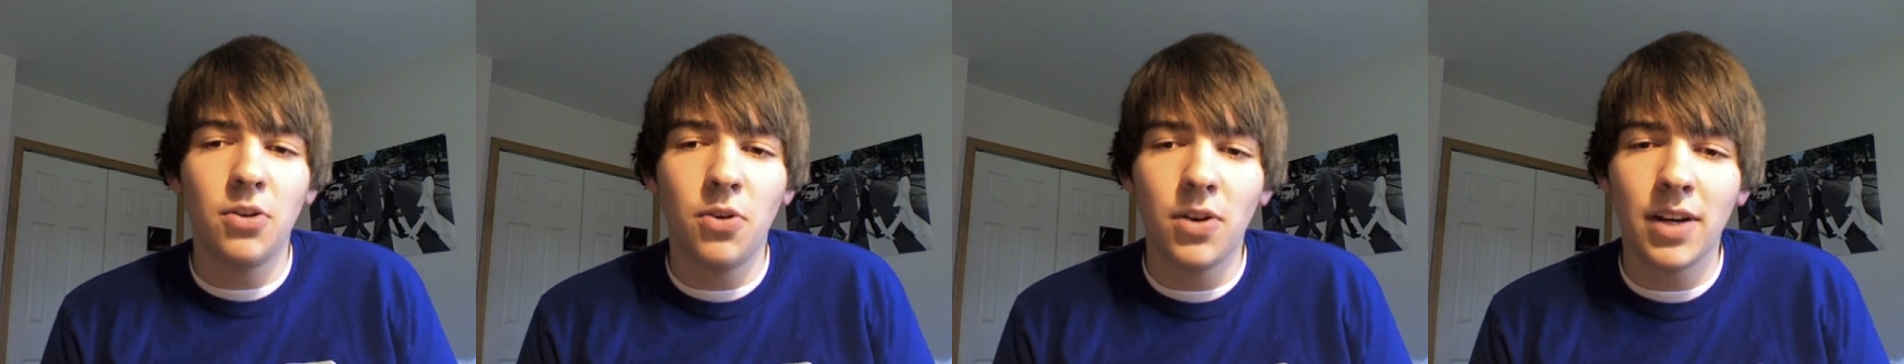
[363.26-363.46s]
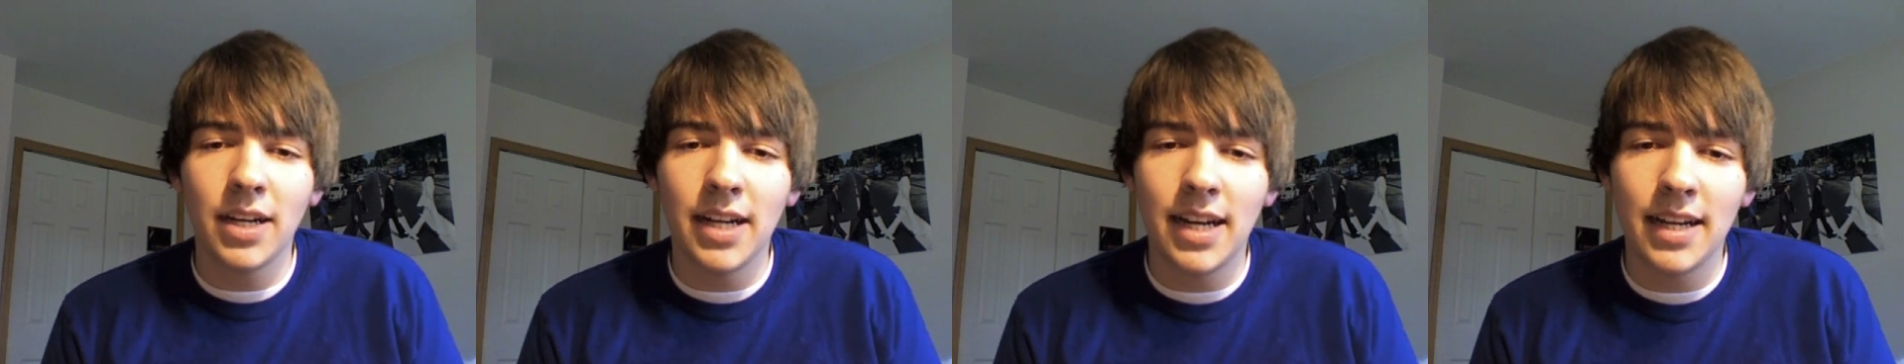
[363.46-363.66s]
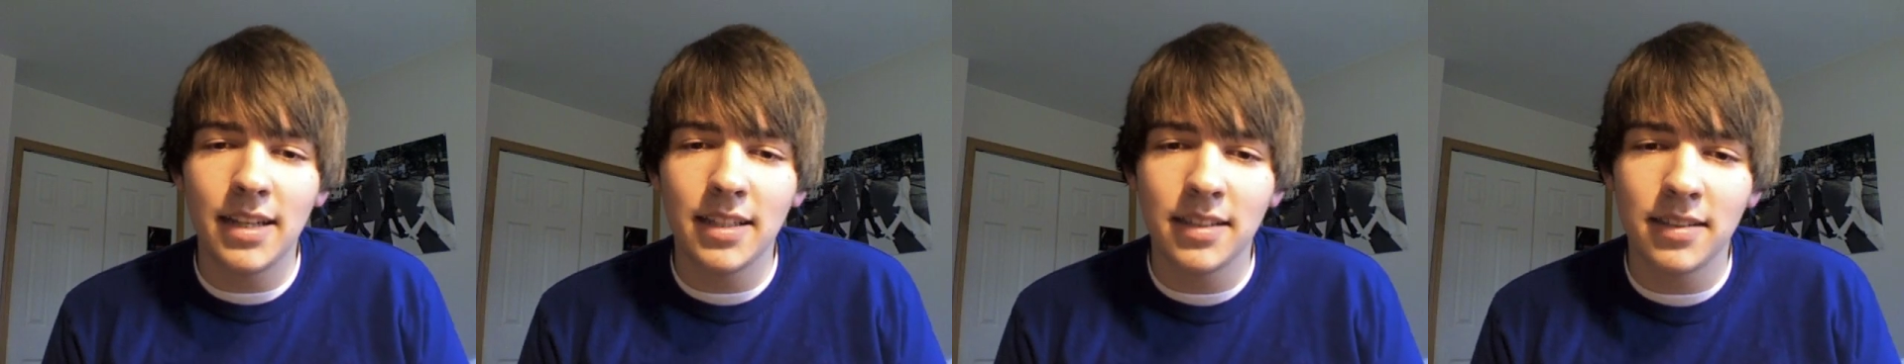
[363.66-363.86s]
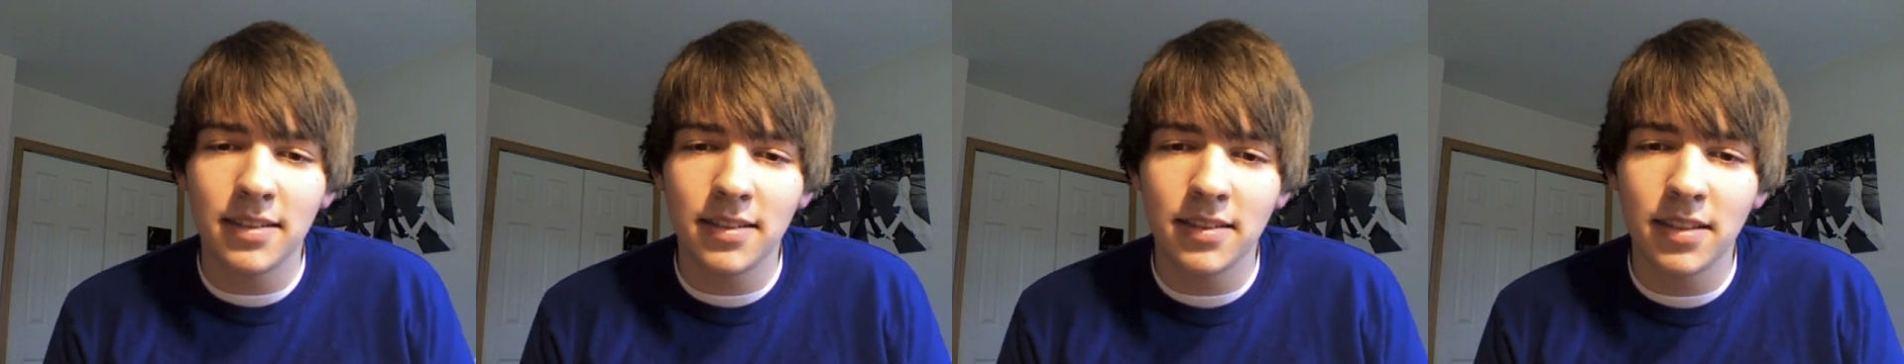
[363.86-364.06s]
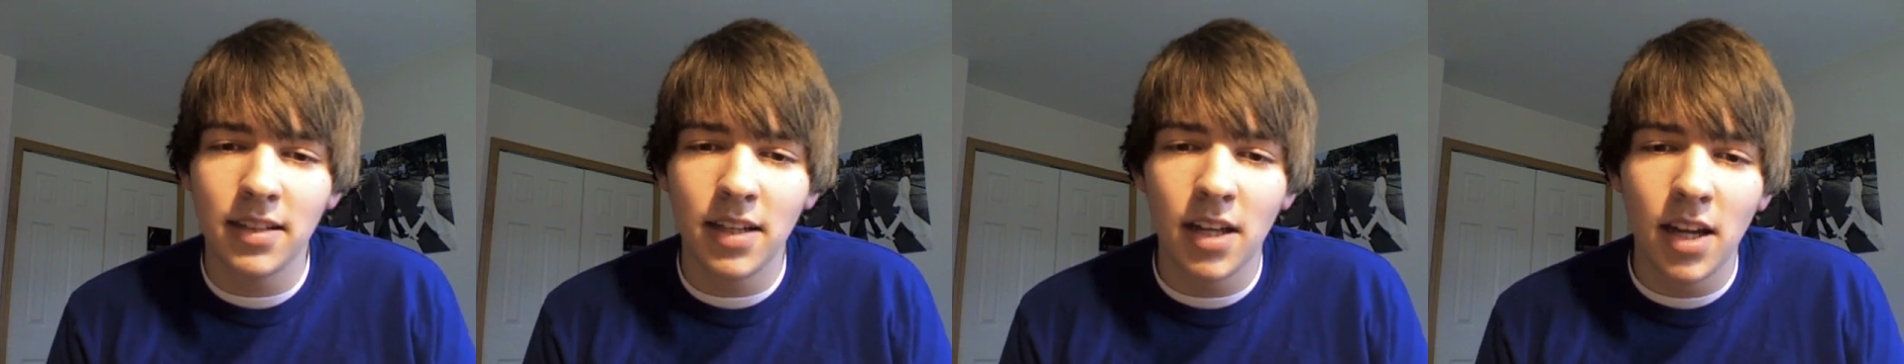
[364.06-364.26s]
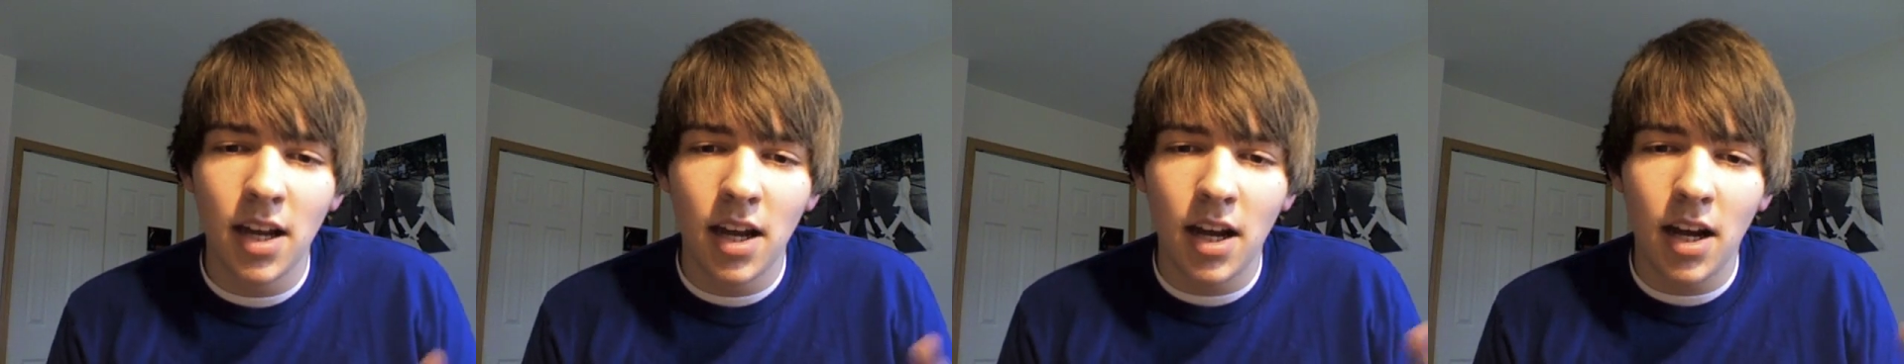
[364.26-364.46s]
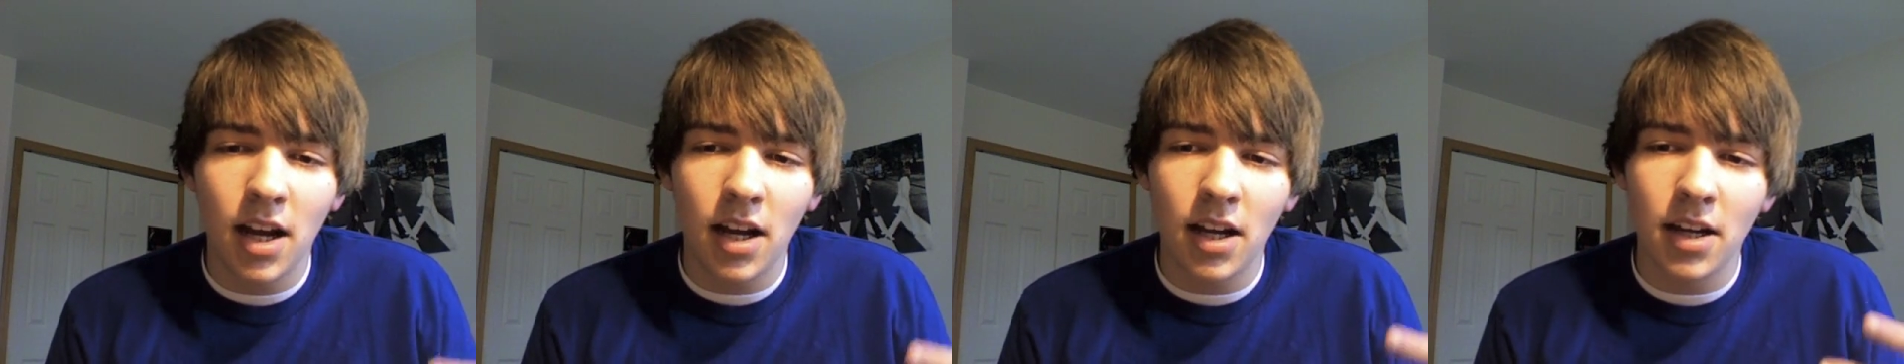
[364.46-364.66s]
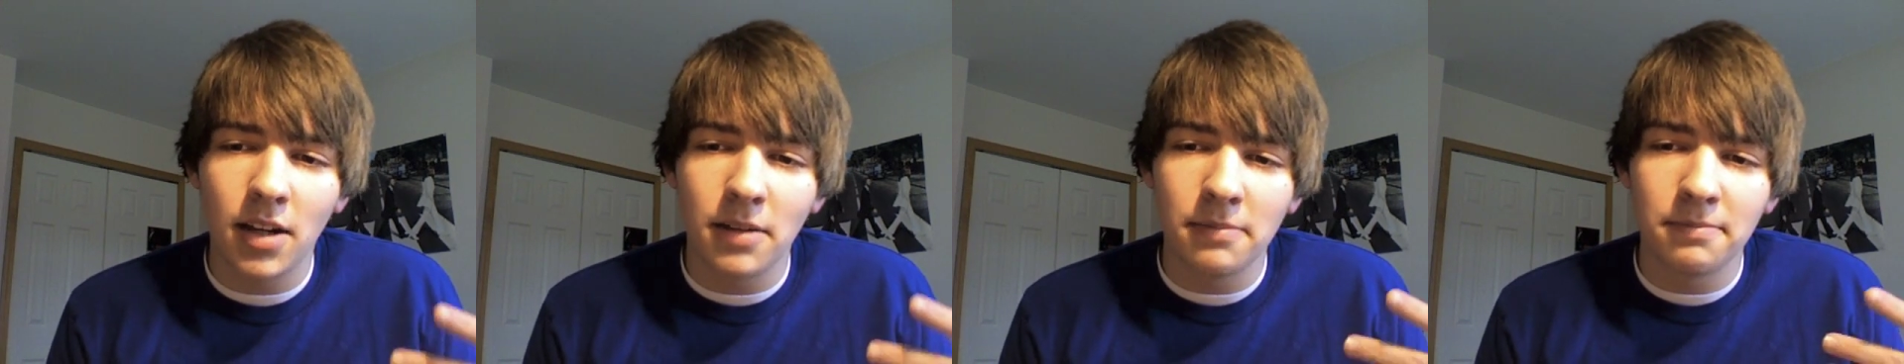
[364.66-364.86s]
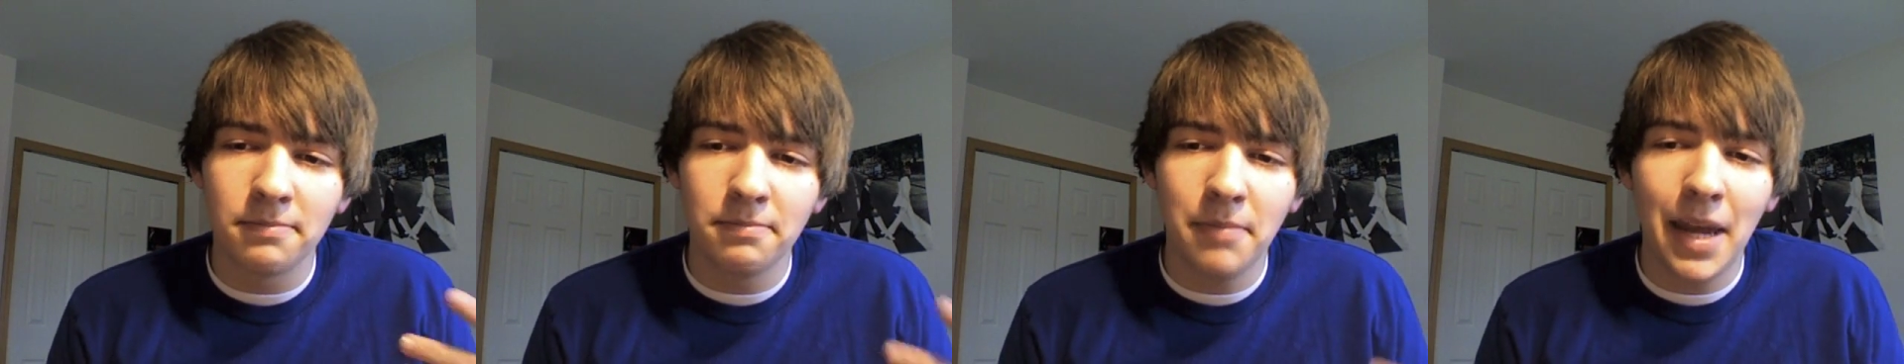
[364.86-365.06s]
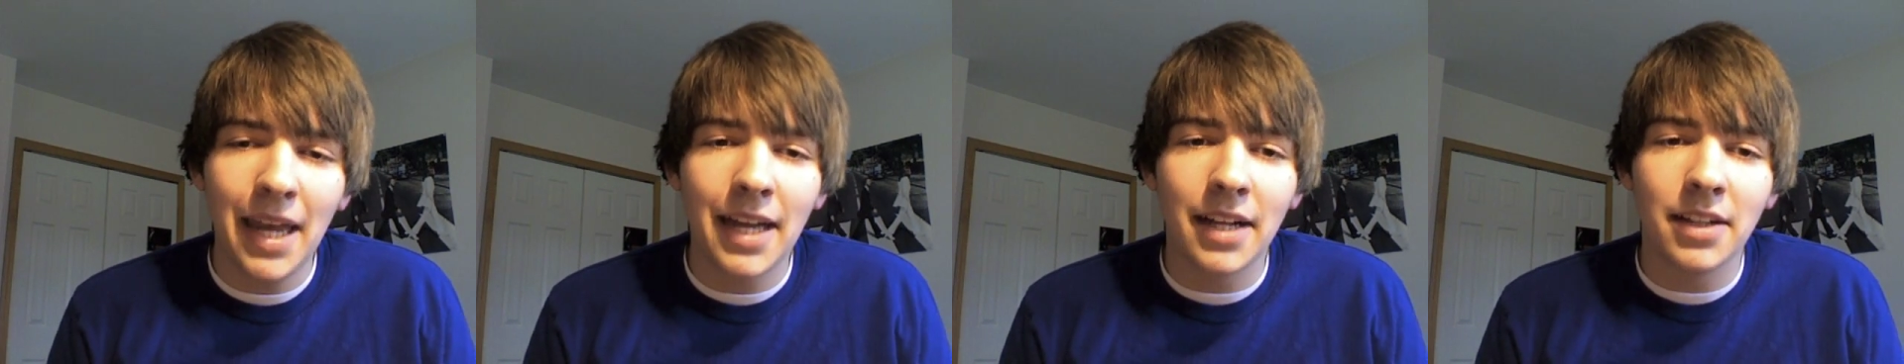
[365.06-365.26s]
organize
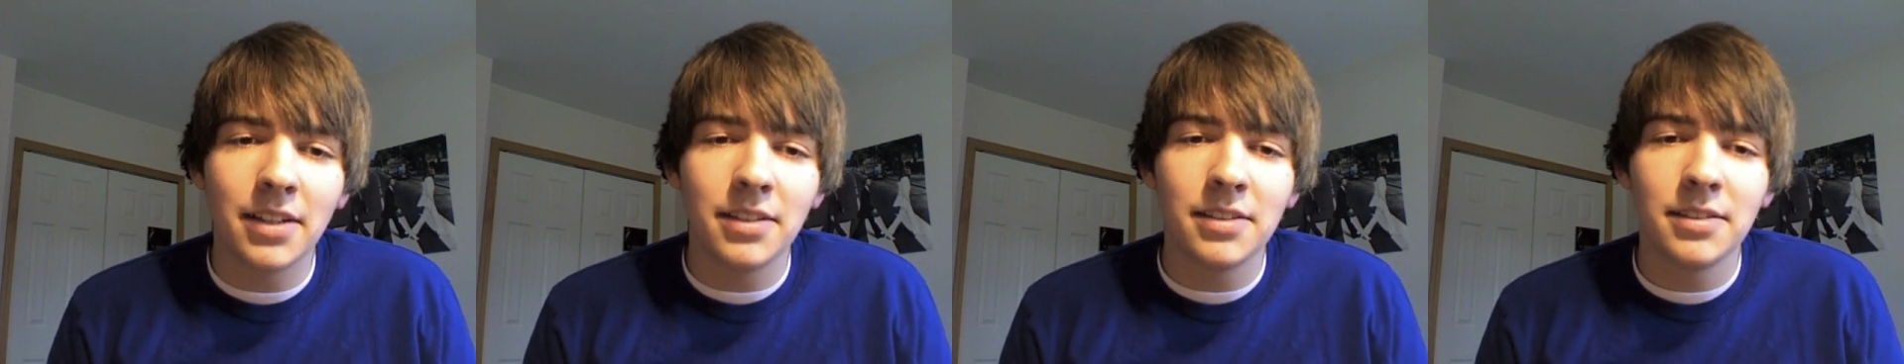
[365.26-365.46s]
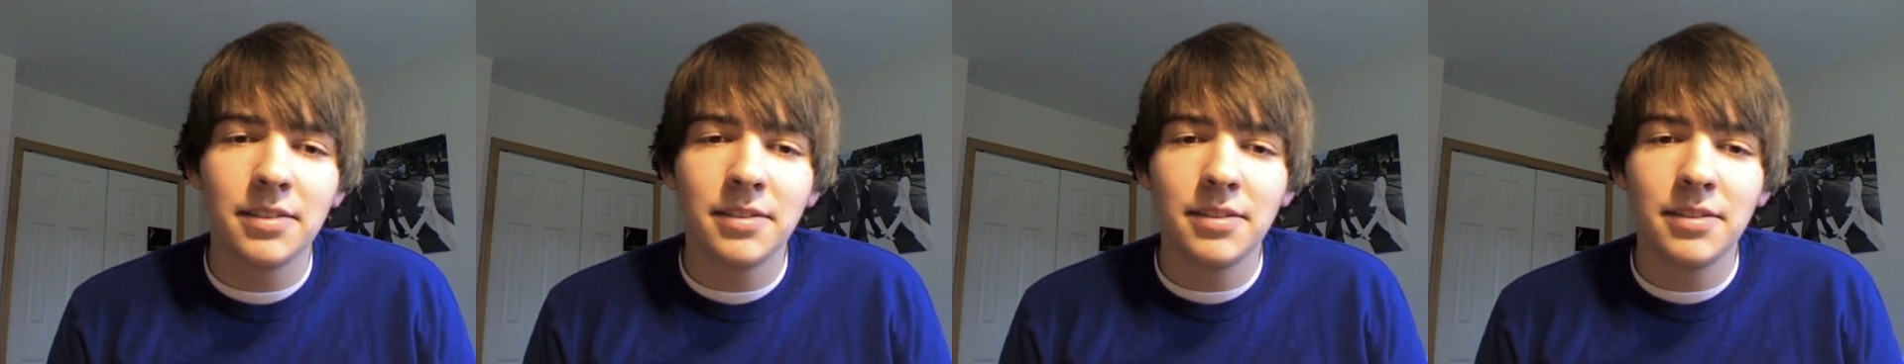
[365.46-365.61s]
um, mail